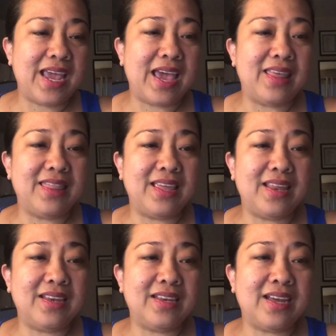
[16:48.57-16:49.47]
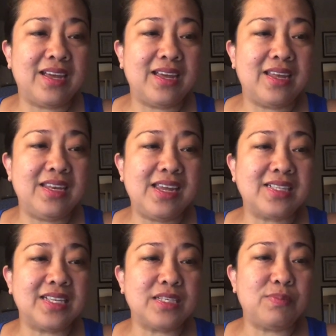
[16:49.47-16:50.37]
And then
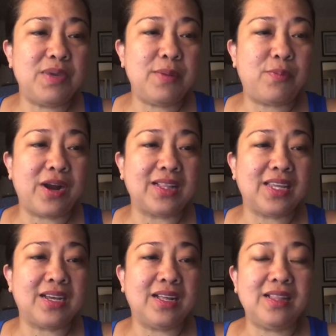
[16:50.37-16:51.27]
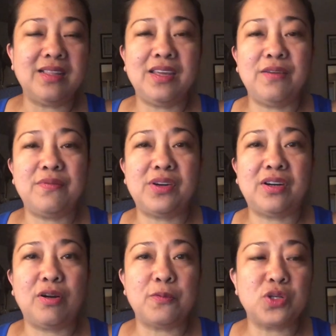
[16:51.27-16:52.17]
next is be practical. If there
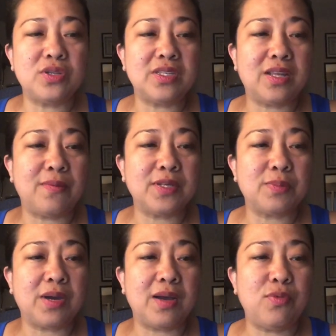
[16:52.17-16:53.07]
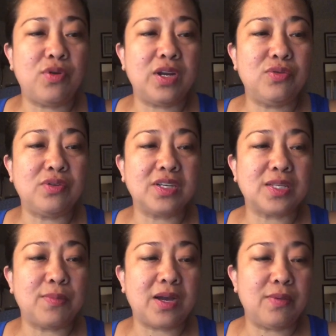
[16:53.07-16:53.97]
are options na mas makamura, doon ka
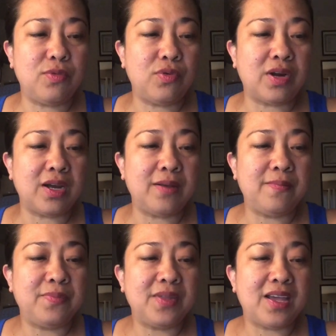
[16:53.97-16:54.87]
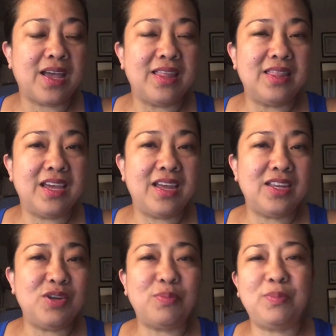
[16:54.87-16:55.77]
sa makamura. And then you